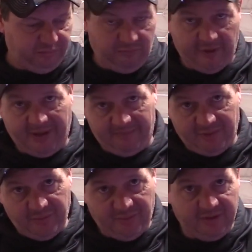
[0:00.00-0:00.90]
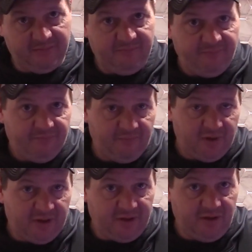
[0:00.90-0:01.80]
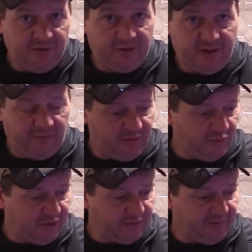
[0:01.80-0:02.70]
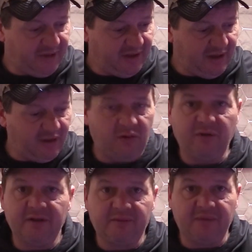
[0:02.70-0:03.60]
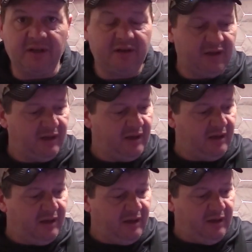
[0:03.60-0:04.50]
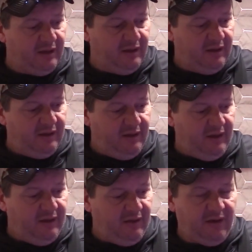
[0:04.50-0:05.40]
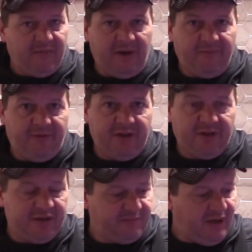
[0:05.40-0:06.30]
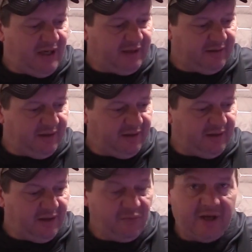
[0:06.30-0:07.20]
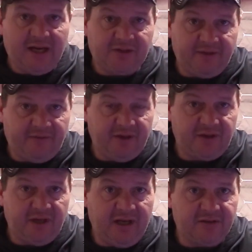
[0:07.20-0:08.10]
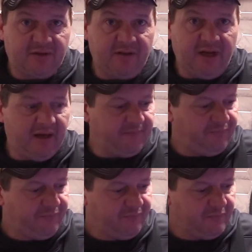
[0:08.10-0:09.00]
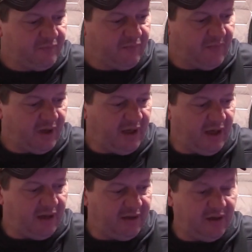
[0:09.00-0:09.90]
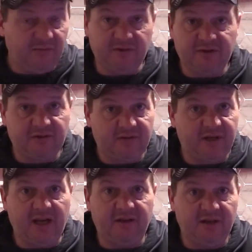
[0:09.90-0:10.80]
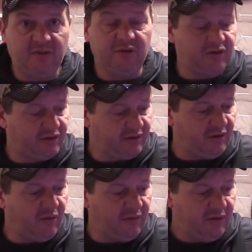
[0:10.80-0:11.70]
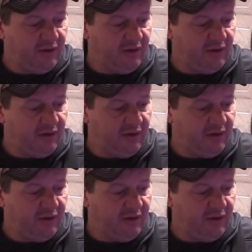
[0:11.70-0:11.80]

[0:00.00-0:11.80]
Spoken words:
what I'm doing, it usually always works for me. Not always, but, you know, I'm fishing a spot that we actually fished yesterday, and it was dead. It was slow.